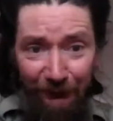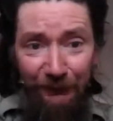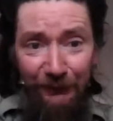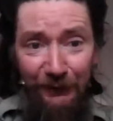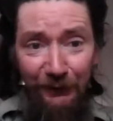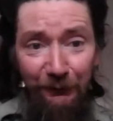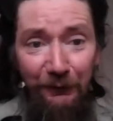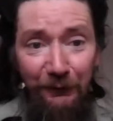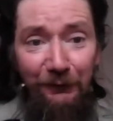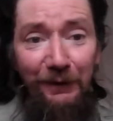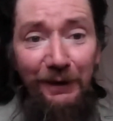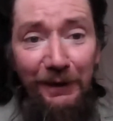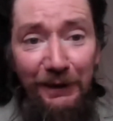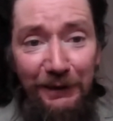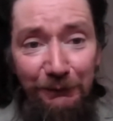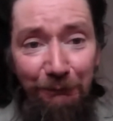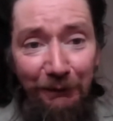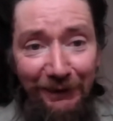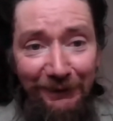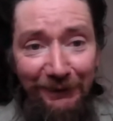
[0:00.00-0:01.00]
you know, we really
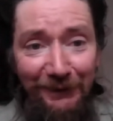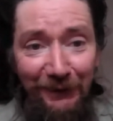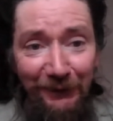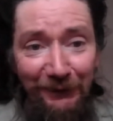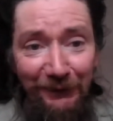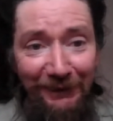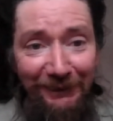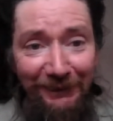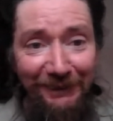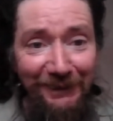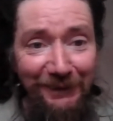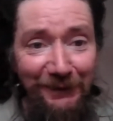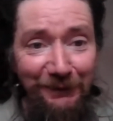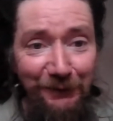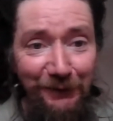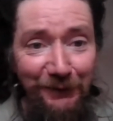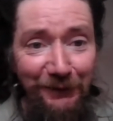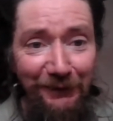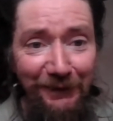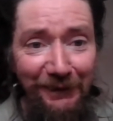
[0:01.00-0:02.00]
expanded out into the
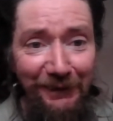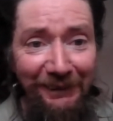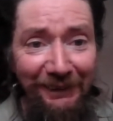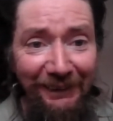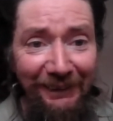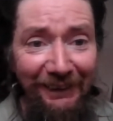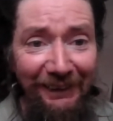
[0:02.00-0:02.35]
community.